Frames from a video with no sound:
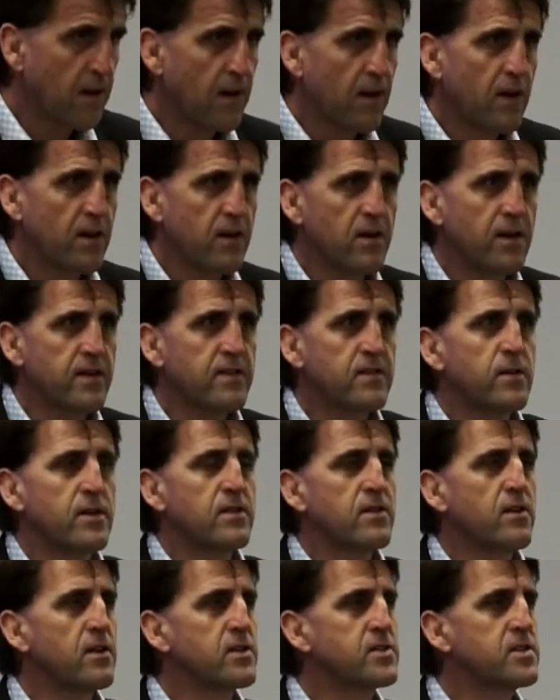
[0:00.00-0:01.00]
I'd like to
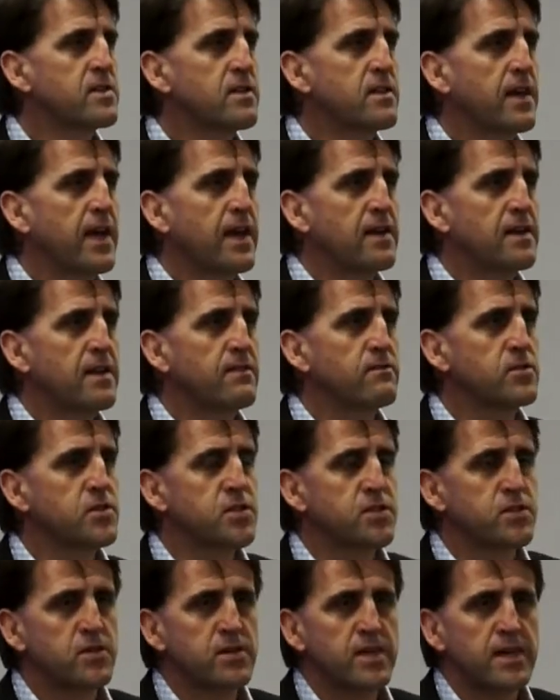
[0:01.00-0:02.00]
acknowledge and thank Neville
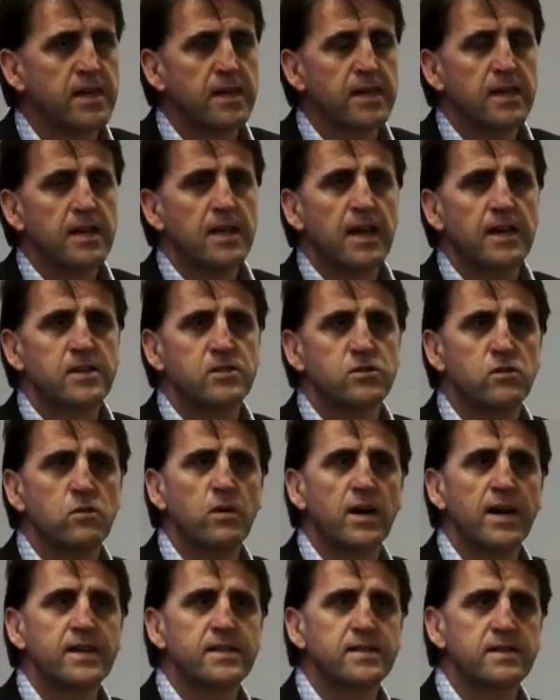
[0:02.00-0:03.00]
Sawyer, as
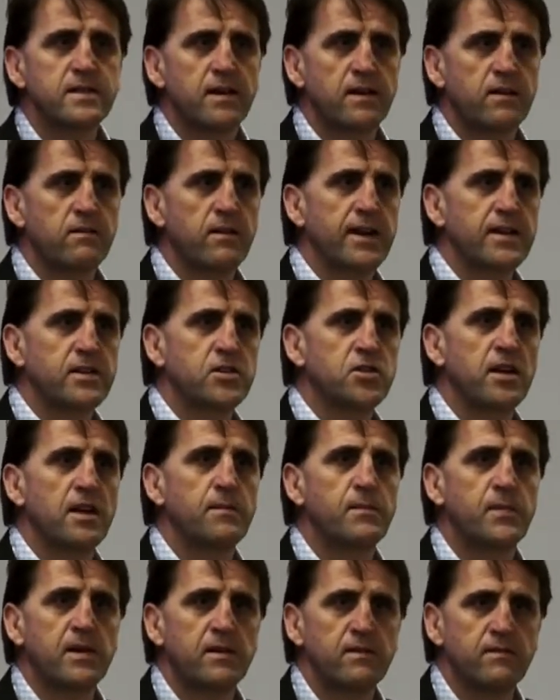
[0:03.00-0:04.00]
always, a great
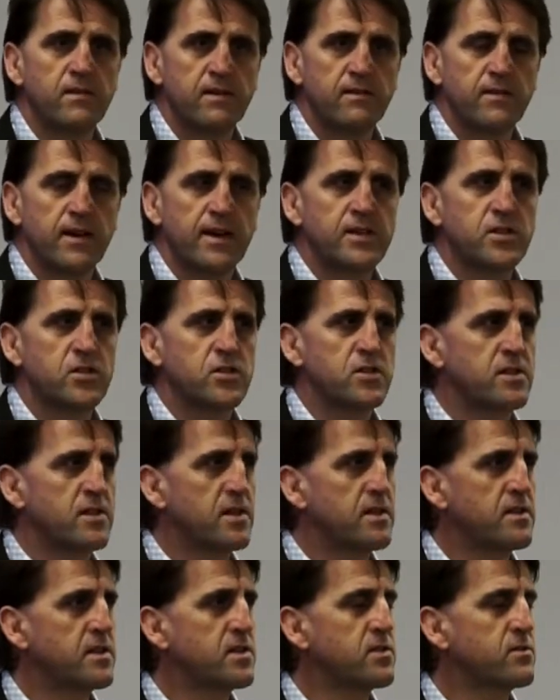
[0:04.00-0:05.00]
champion of innovation
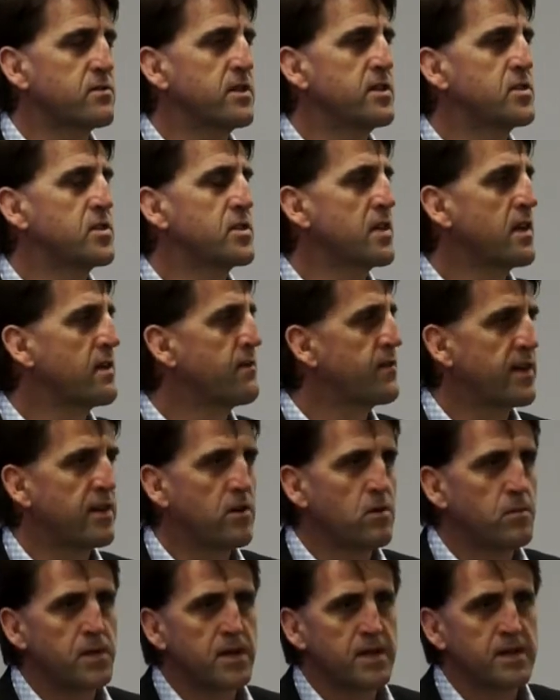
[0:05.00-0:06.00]
in this region, and for
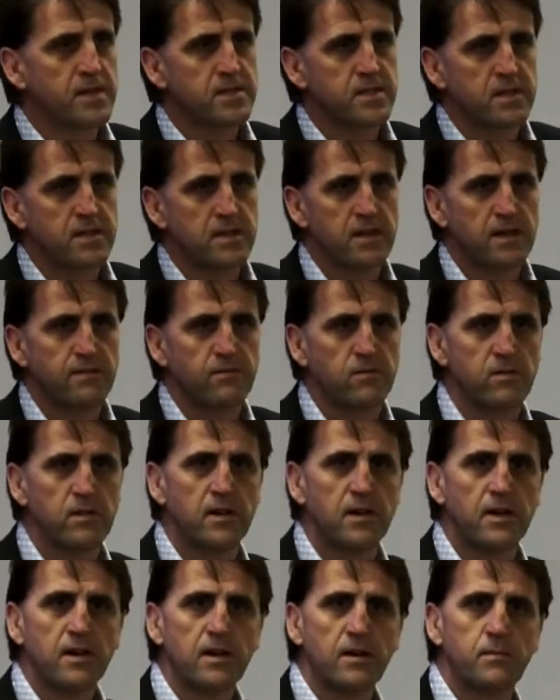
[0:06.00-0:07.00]
helping us. And Neville
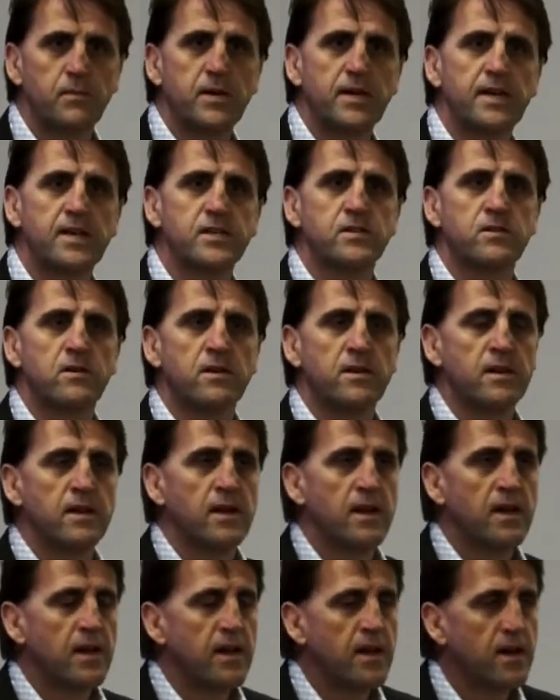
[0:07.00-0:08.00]
appears on
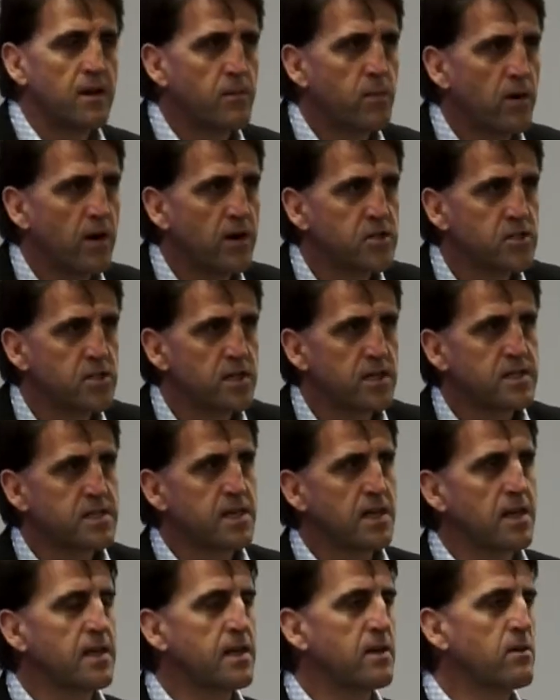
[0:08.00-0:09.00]
our brochure
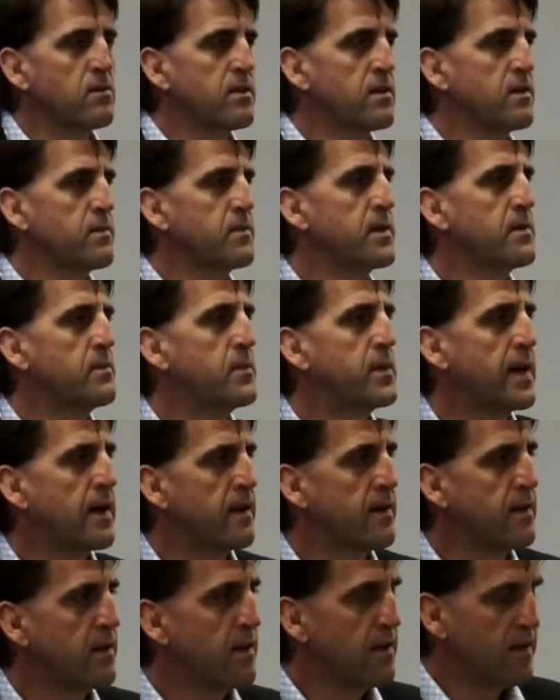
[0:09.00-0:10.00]
telling you a little bit
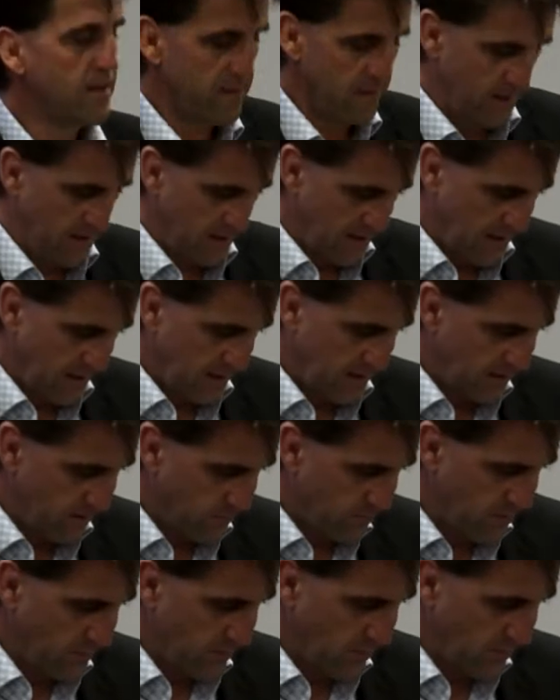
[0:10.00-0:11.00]
about the
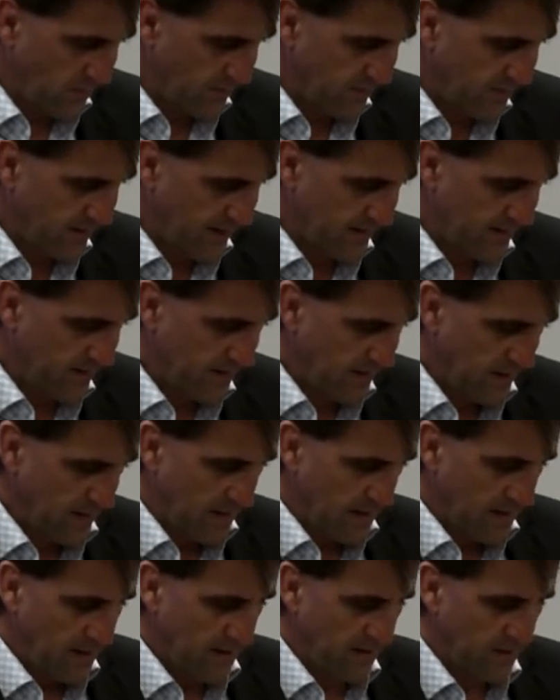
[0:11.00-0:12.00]
Rippler effect.
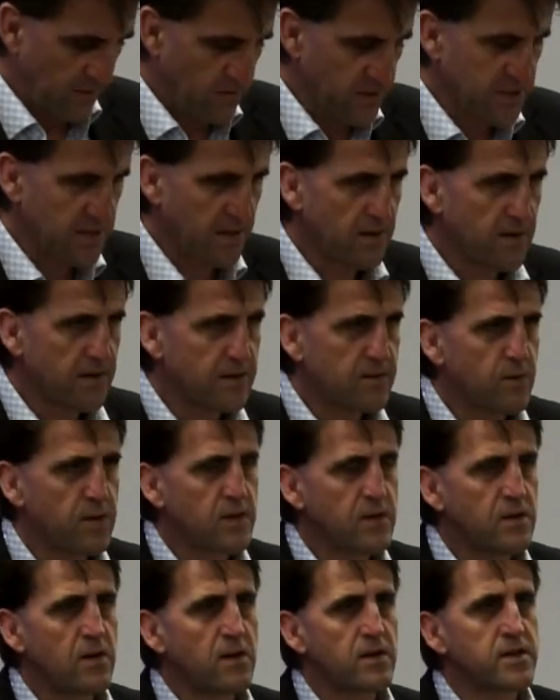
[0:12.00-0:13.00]
And I'd also like to
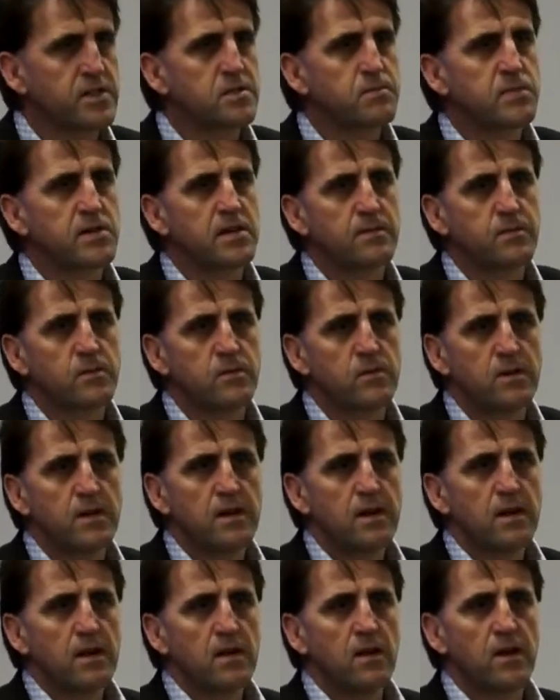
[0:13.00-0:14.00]
acknowledge people
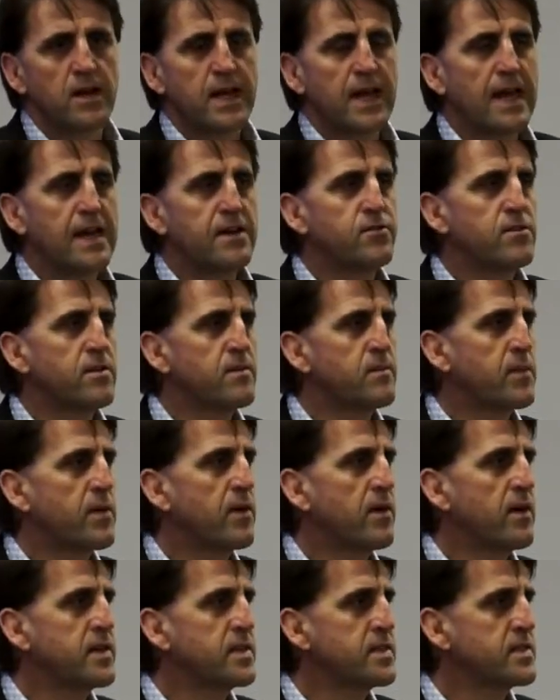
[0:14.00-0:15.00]
like Adrian
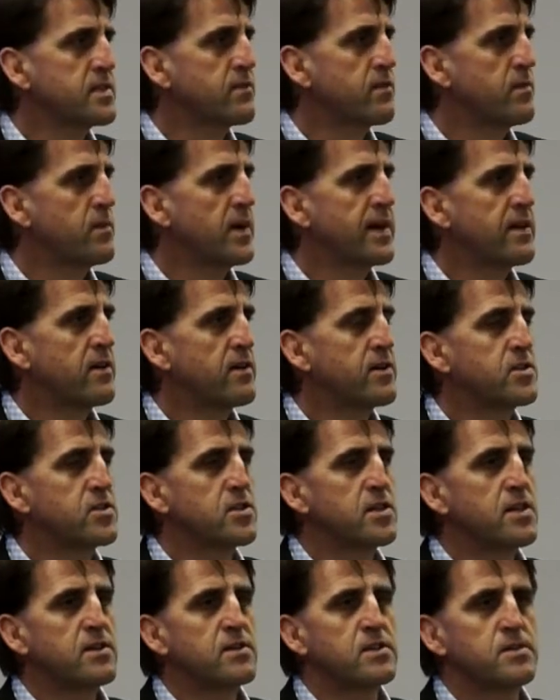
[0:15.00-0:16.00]
Price from
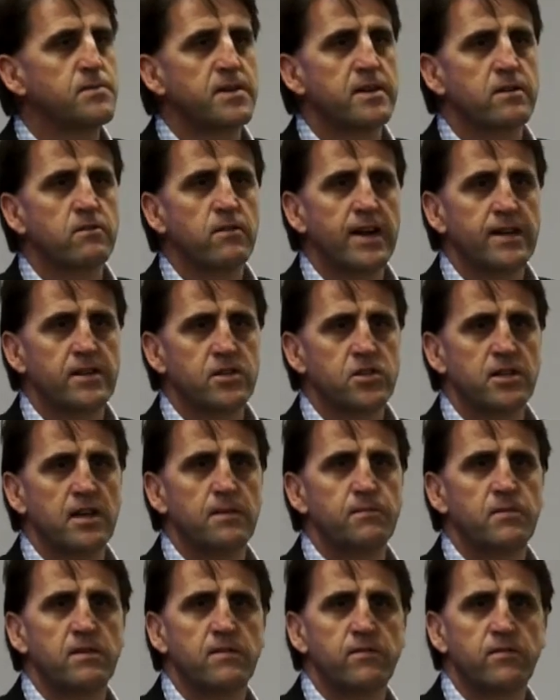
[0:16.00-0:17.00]
AIG, who's been a great
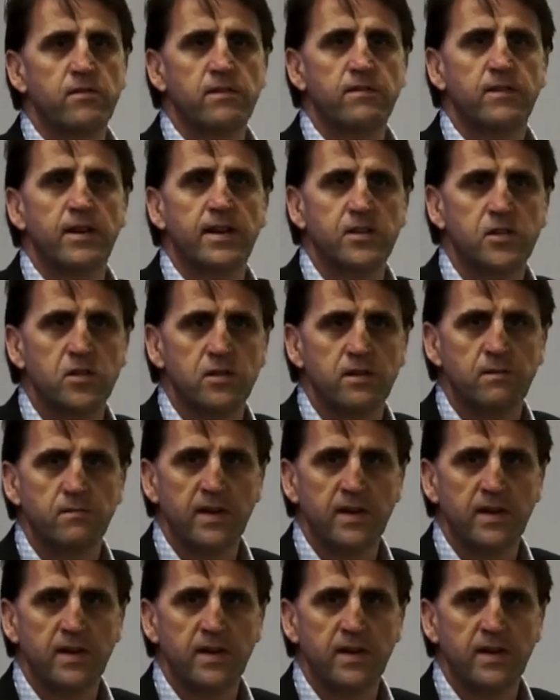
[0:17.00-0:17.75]
champion for innovation and